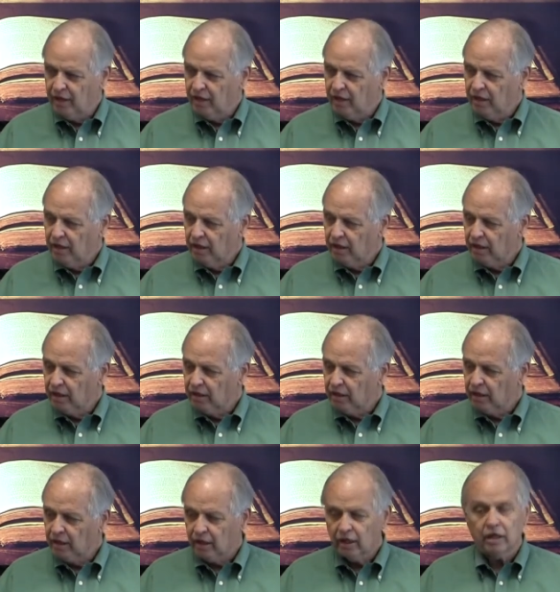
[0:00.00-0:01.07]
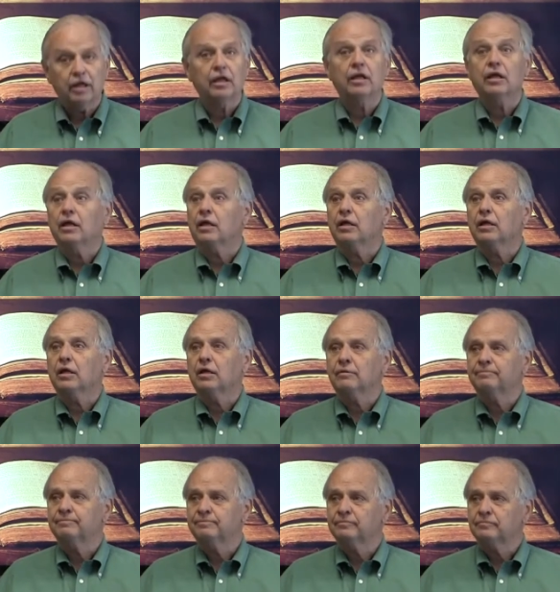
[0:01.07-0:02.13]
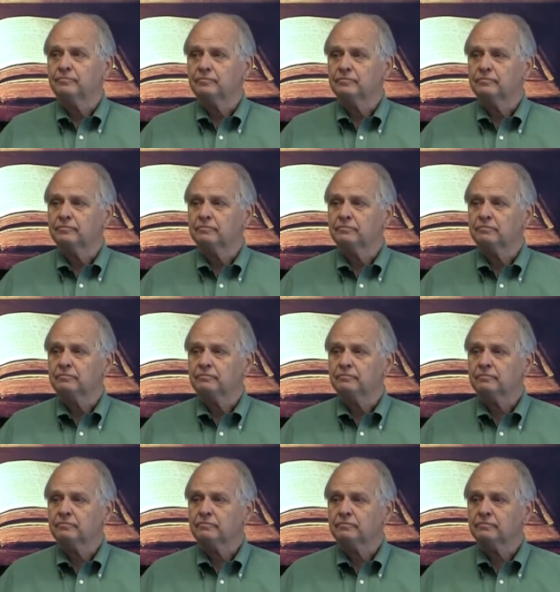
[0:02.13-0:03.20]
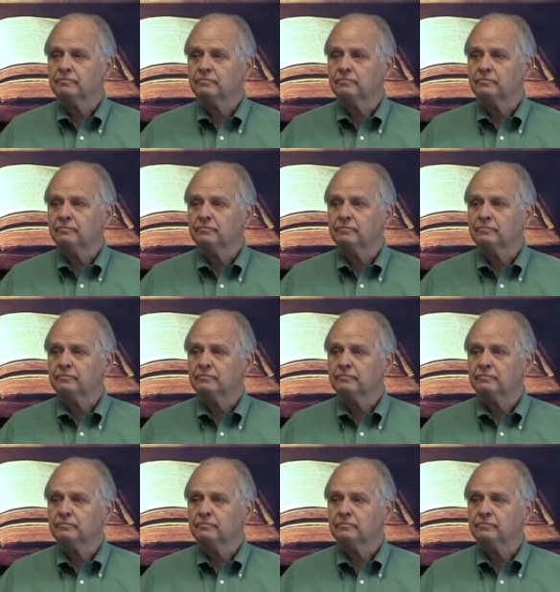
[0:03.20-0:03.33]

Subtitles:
(no one is talking)